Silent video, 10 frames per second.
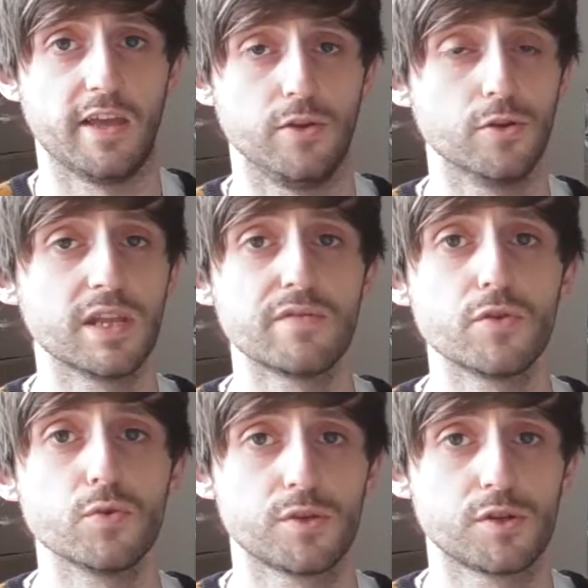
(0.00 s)
You'll never
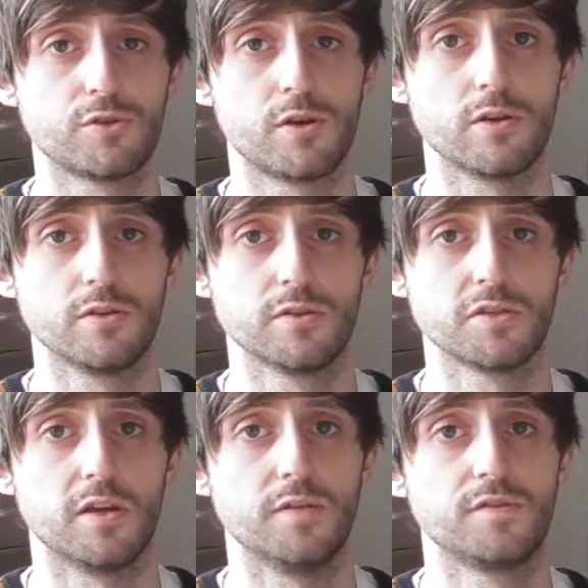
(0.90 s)
know the
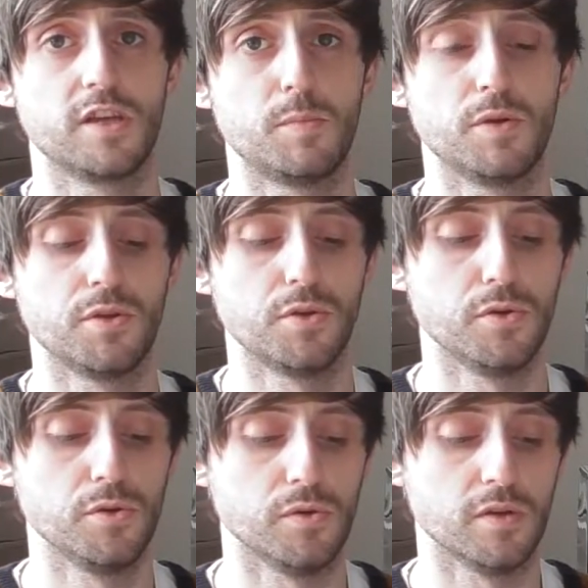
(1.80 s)
struggles of someone
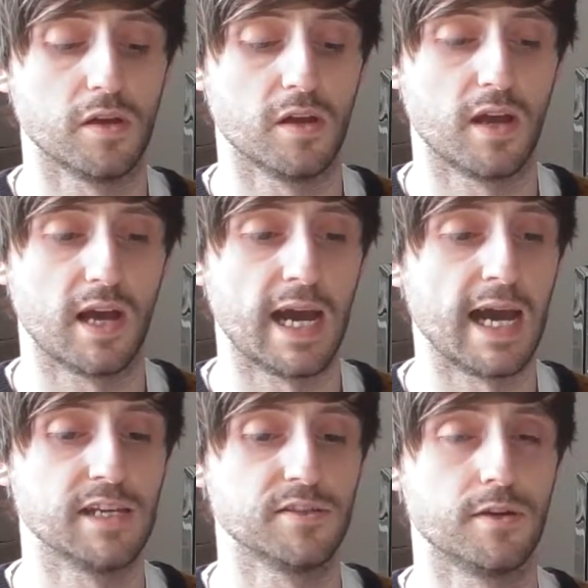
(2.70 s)
who
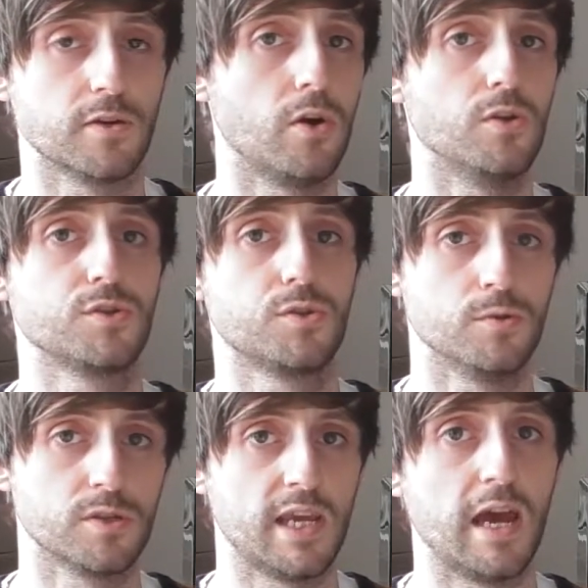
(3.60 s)
has their
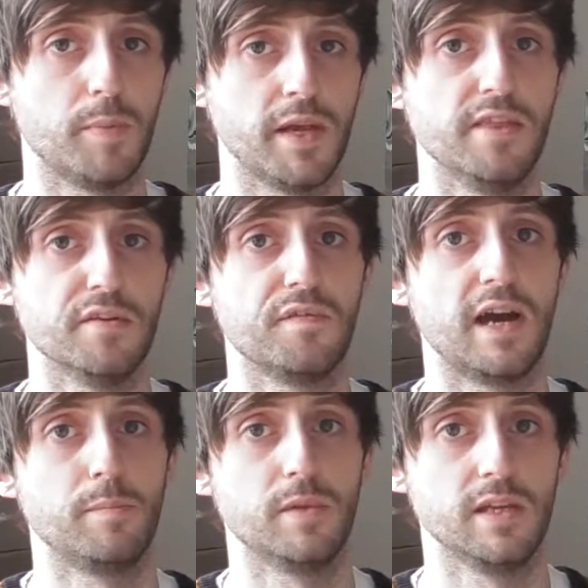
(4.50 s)
console set up in the
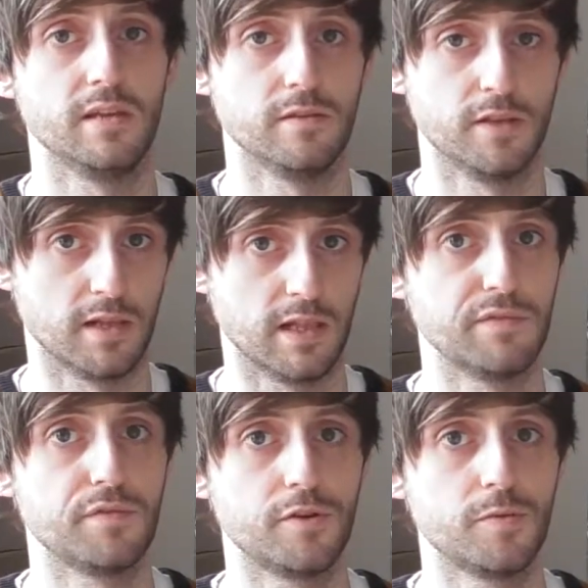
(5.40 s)
family, in the
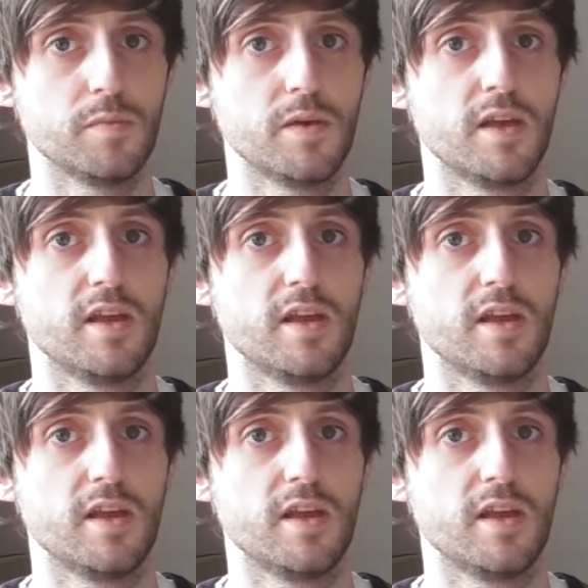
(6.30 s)
living room,